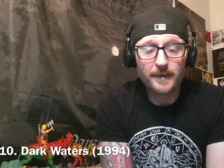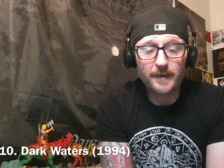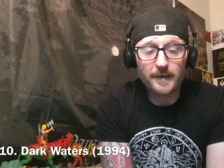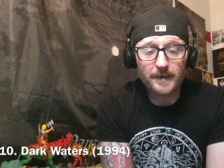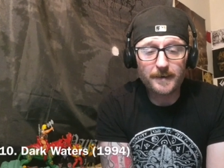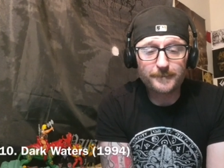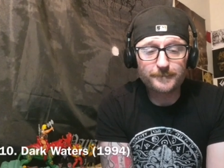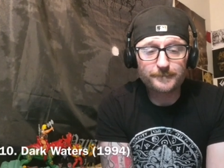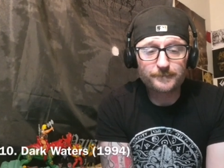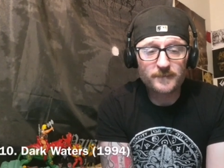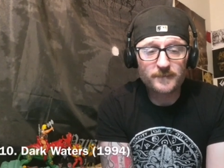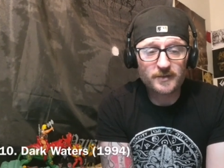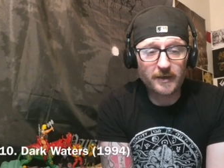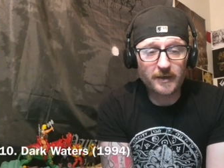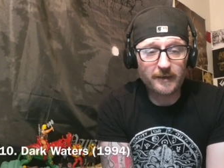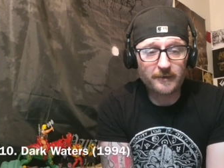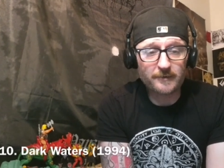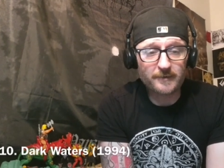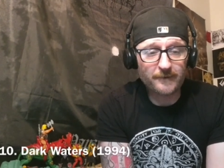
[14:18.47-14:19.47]
Um,
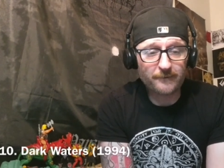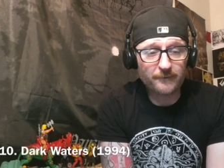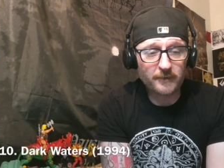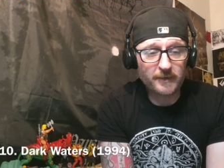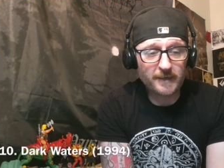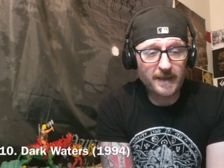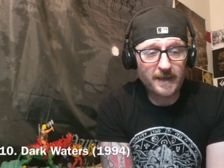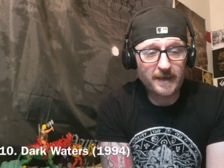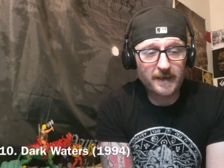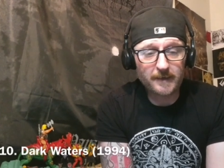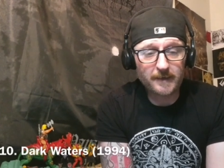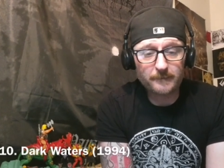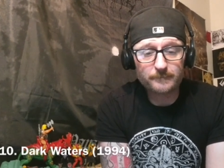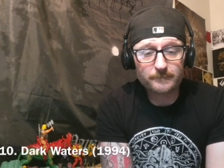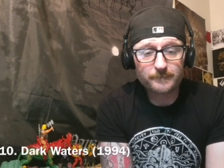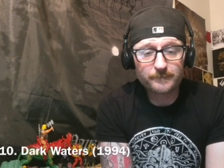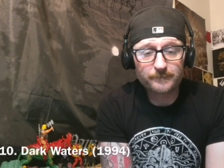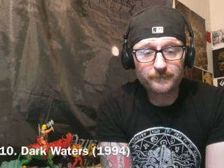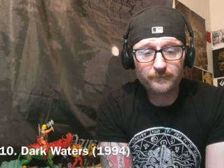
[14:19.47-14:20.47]
so yeah, you're definitely
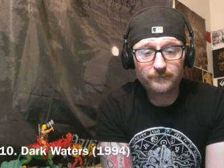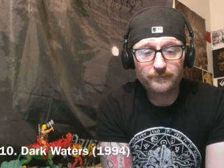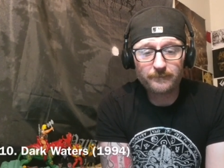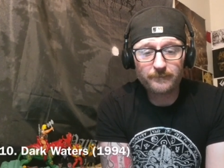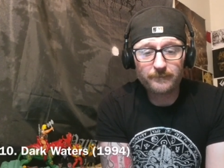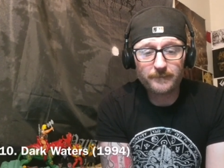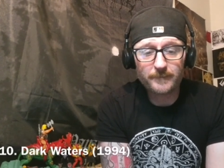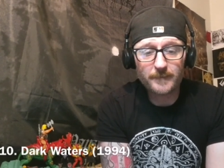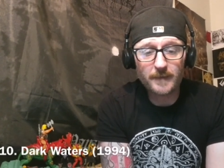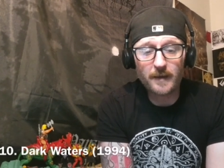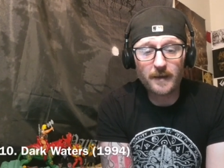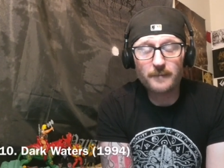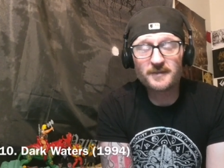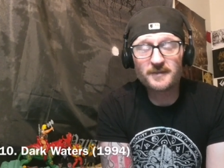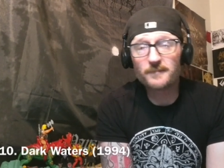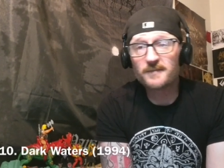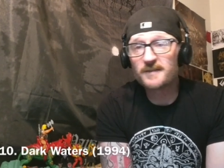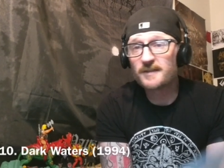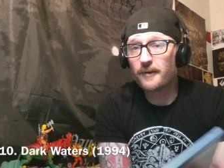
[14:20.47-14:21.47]
getting um,
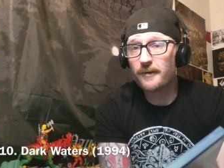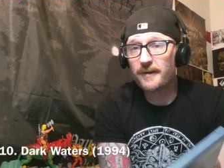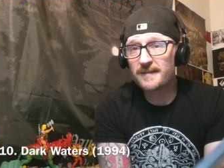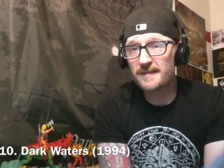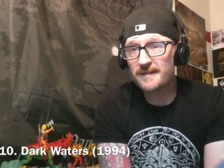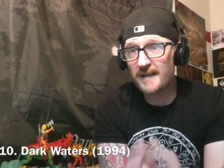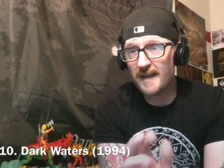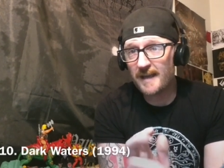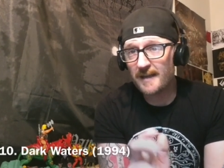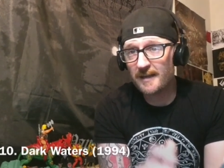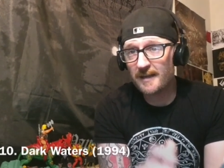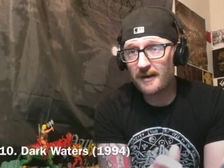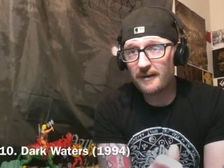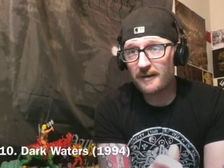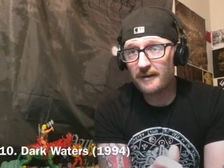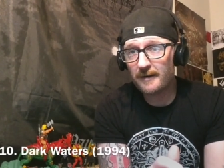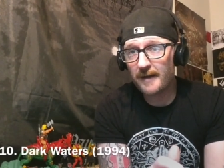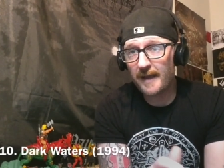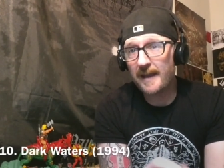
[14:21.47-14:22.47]
some serious
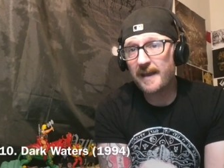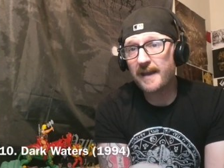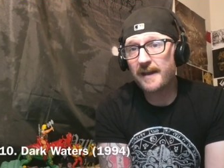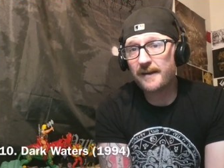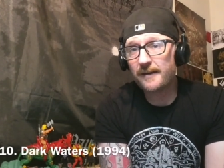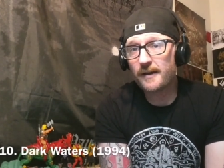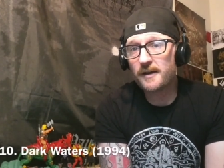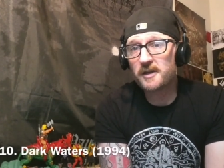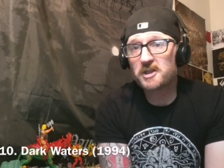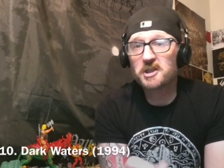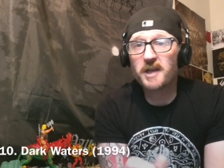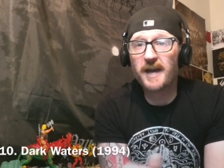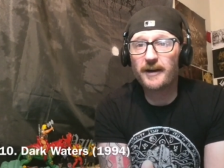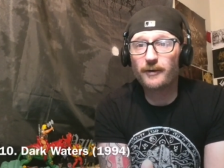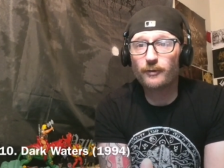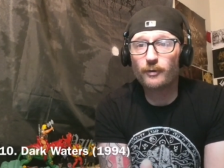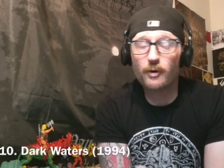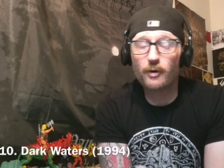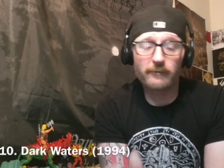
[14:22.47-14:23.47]
Dagon and uh,
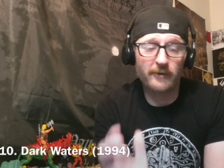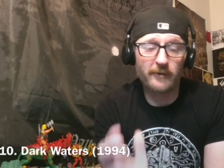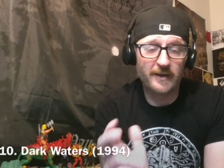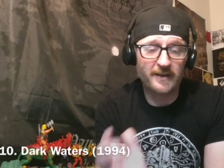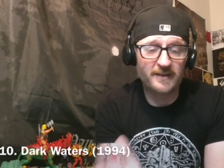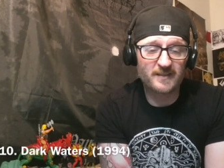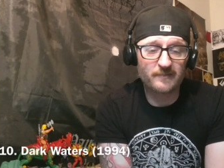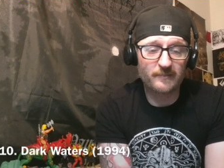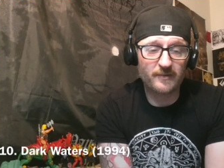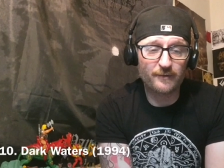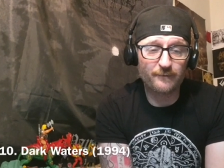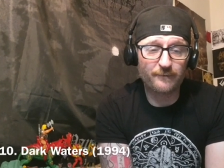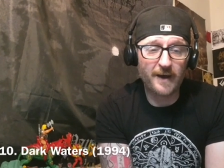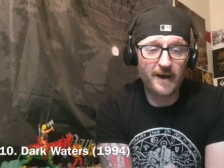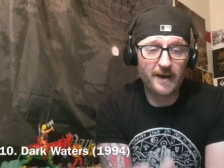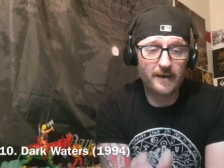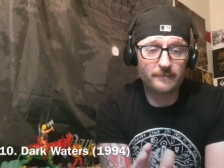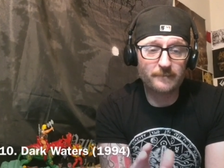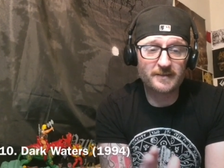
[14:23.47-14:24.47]
Shadow over Innsmouth
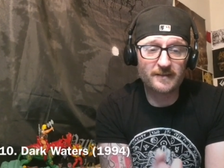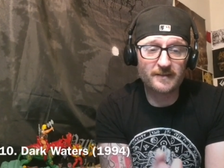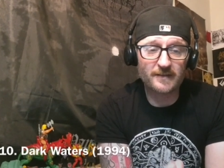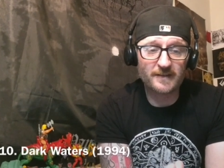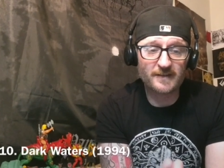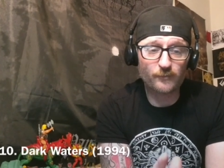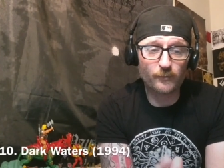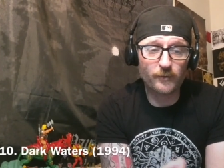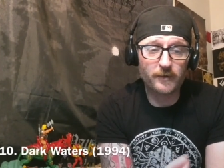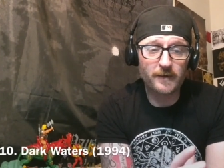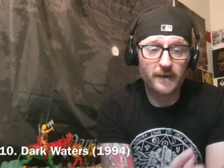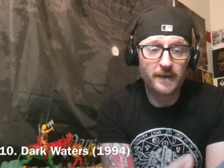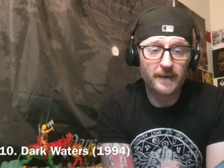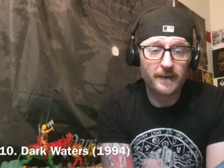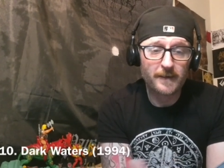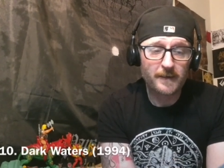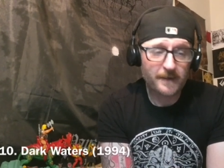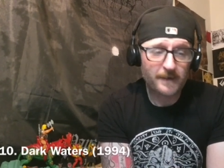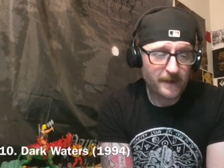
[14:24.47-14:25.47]
vibes in this one.
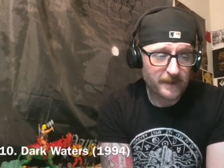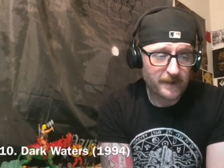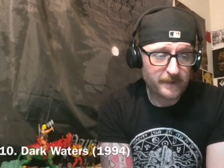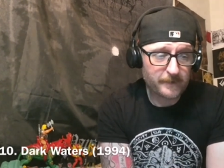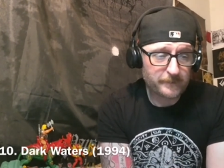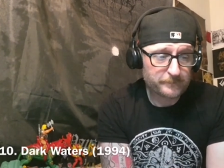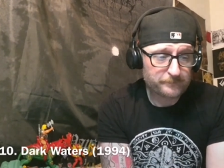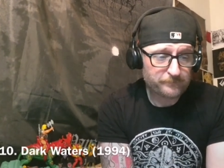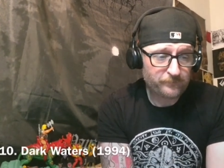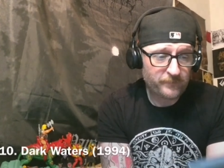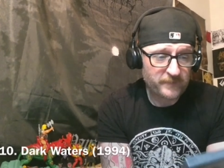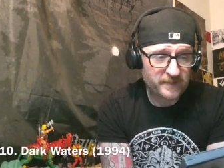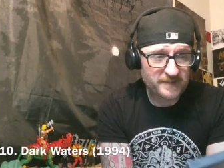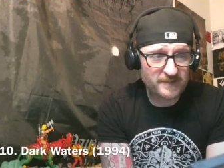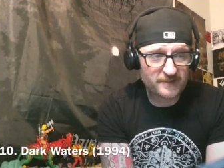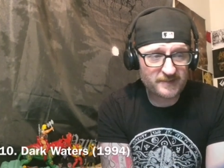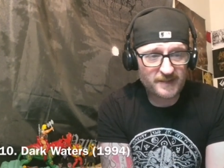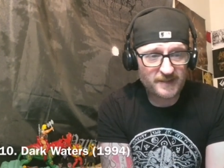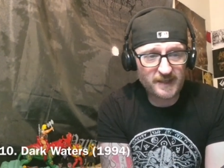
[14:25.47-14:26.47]
Um,
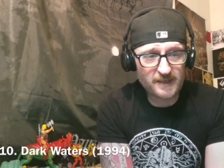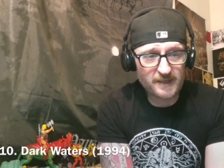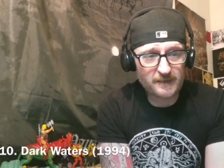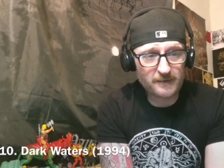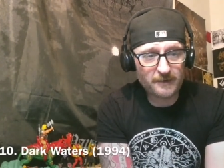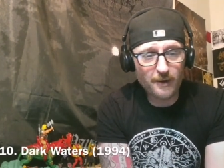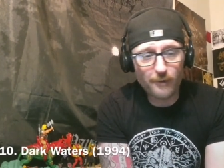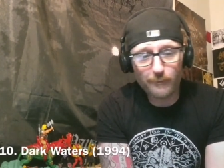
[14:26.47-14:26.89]
this is the